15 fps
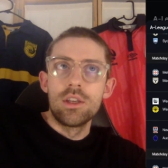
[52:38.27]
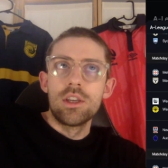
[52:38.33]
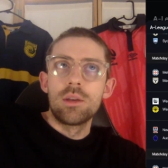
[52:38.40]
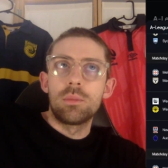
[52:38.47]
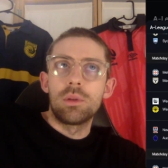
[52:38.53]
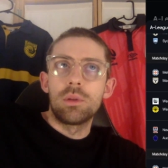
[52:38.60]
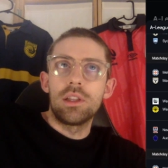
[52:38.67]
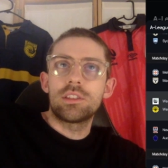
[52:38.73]

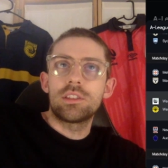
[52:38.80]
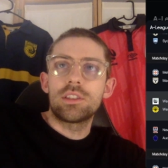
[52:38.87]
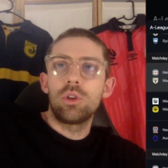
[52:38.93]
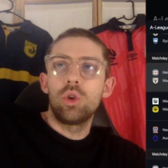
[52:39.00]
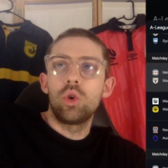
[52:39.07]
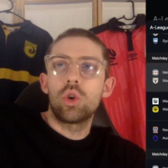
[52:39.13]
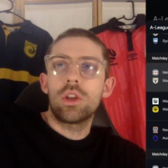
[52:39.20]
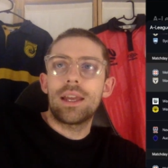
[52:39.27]
But let's have a
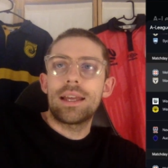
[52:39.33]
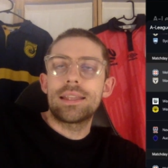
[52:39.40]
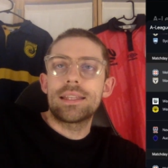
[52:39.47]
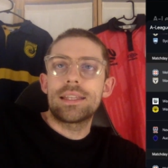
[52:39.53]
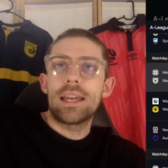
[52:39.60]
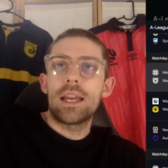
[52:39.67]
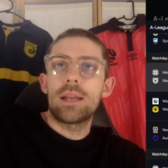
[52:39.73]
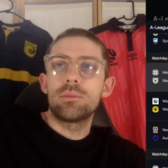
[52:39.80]
look at the
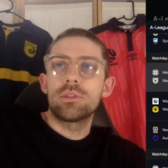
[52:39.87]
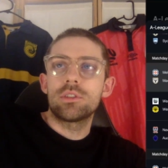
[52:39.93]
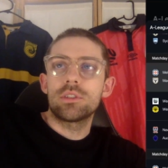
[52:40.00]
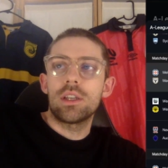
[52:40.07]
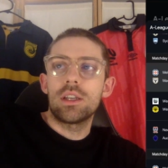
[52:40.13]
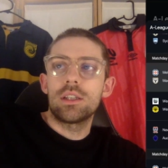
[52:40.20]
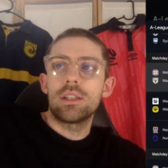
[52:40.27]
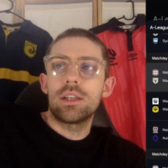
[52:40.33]
games
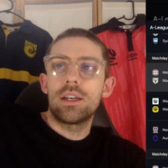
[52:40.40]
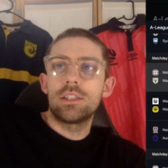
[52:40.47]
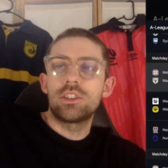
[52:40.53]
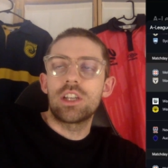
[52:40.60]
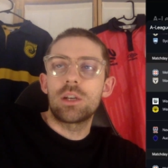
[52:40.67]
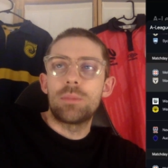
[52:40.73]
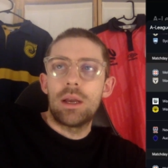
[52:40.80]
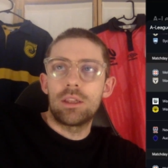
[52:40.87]
and a
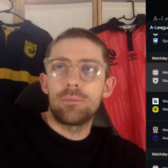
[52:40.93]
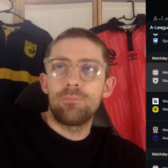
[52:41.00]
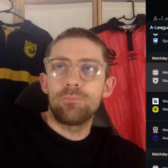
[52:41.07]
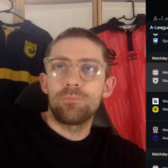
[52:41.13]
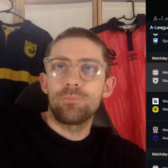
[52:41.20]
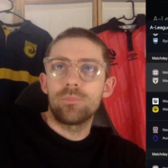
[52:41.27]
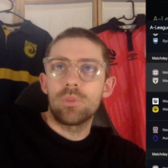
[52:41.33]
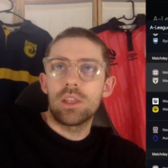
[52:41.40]
chat about them,
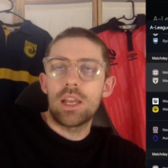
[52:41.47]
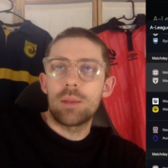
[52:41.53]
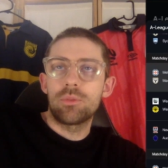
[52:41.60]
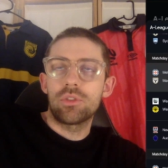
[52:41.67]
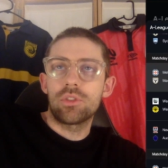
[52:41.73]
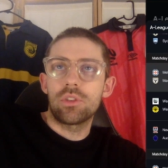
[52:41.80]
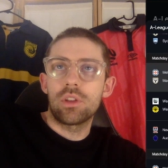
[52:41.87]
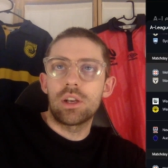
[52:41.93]
the
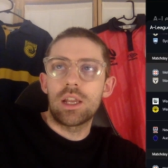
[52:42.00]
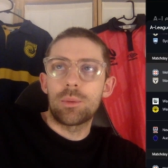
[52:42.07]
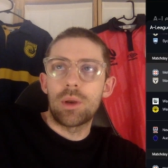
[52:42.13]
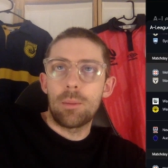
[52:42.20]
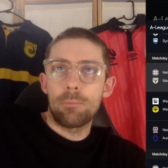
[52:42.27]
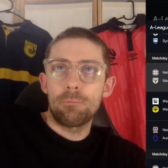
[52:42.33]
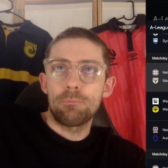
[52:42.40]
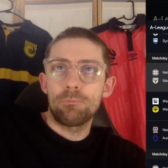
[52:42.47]
games that are coming up.
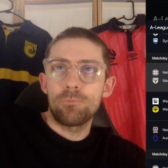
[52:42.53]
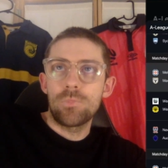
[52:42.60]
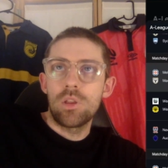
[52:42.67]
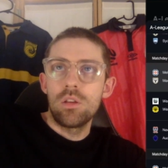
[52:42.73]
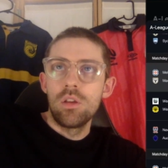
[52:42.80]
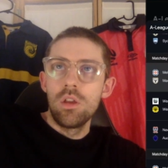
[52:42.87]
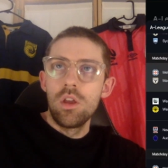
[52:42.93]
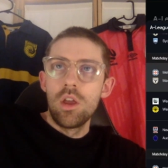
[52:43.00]

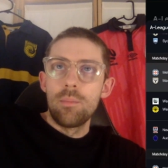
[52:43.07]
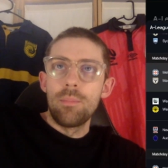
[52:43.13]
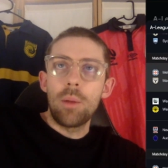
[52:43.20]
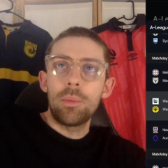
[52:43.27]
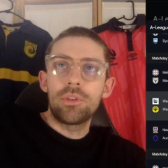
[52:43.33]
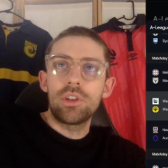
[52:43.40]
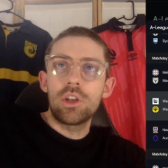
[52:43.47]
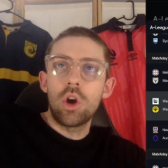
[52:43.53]

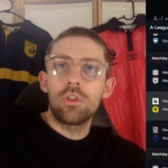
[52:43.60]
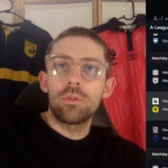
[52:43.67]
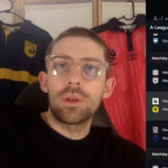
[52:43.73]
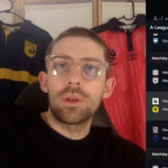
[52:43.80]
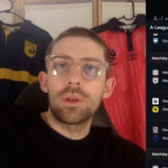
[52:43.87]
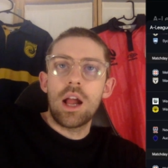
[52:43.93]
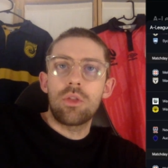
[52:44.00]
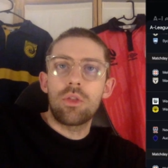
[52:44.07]
Melbourne City host
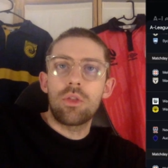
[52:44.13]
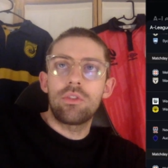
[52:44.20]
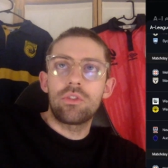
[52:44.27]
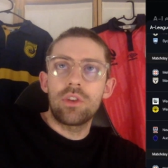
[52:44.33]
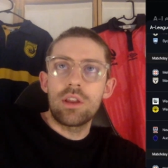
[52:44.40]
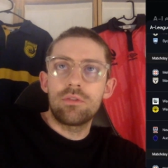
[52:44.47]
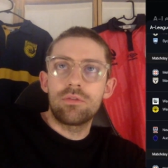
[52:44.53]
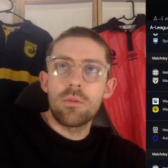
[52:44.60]
Macarthur
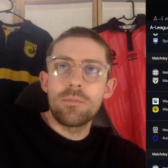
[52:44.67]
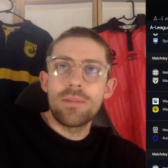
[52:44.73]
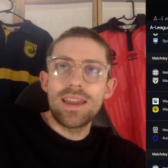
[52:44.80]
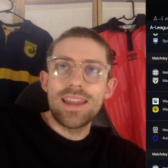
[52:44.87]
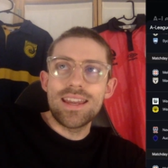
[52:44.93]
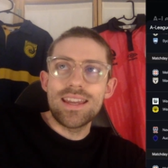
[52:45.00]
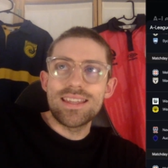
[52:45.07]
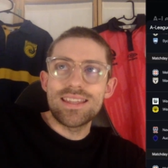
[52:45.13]
FC. For
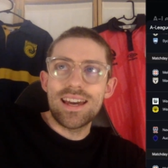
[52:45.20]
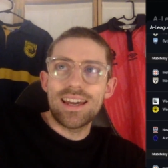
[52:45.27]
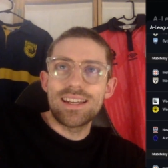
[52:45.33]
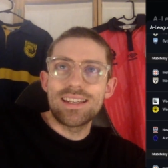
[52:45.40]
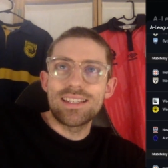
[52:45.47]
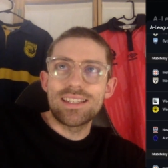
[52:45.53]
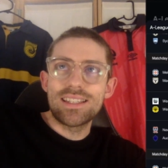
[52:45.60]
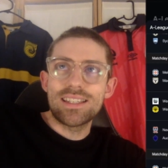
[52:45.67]
me, that
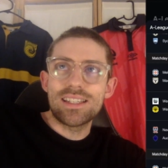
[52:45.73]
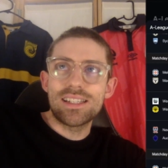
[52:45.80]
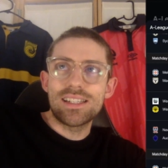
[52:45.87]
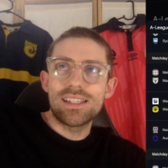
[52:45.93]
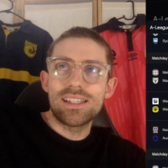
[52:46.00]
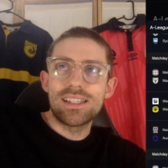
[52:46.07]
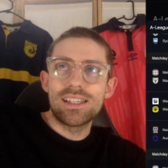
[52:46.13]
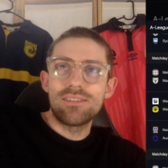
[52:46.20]
is
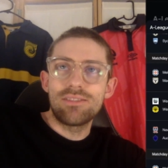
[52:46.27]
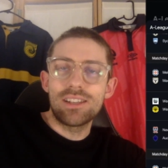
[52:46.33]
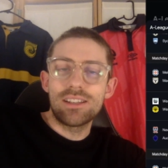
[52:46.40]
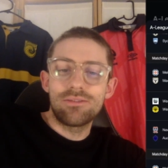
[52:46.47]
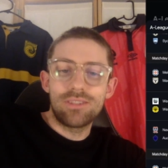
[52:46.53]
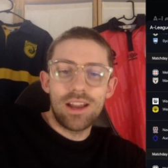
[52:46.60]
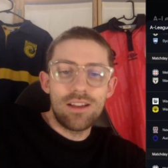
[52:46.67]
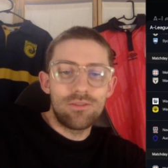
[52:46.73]
heavily
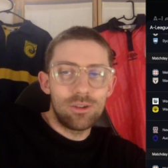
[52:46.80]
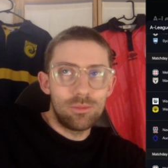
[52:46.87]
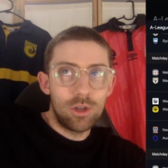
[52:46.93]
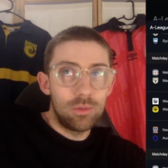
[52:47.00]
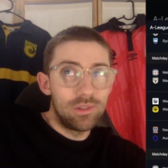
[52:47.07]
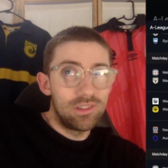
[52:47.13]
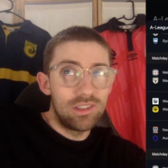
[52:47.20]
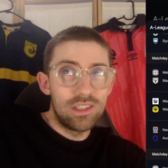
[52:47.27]
favouring
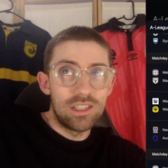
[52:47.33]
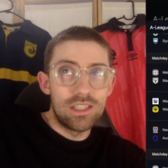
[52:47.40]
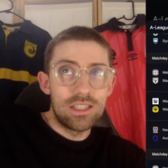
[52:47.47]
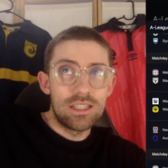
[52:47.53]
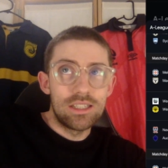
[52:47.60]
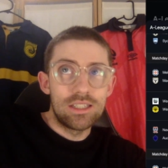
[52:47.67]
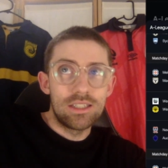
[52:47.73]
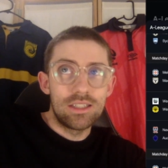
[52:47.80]
Melbourne City,
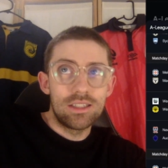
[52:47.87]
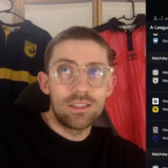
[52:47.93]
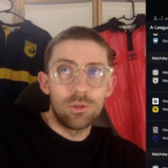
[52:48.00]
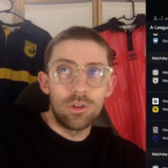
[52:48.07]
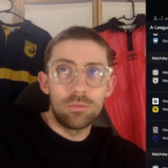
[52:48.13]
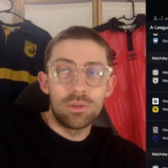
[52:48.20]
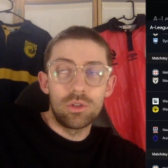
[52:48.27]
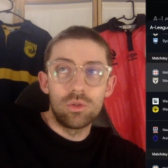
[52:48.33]
who
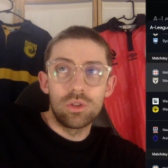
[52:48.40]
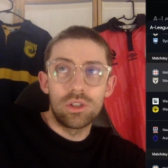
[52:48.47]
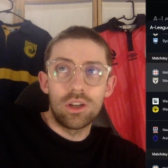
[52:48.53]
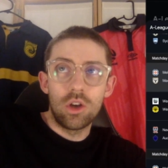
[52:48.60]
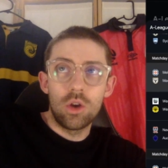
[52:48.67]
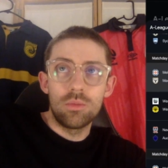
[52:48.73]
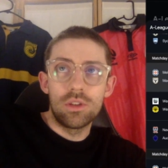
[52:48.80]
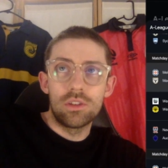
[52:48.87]
have been good at
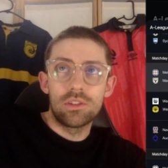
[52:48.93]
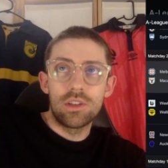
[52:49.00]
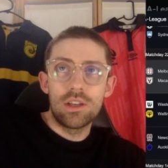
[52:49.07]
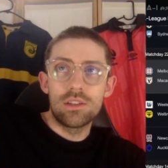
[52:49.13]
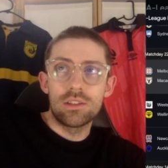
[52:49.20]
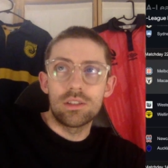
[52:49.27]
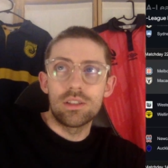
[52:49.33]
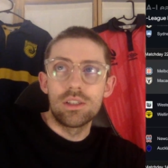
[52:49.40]
home this
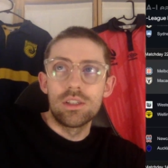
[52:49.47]
season,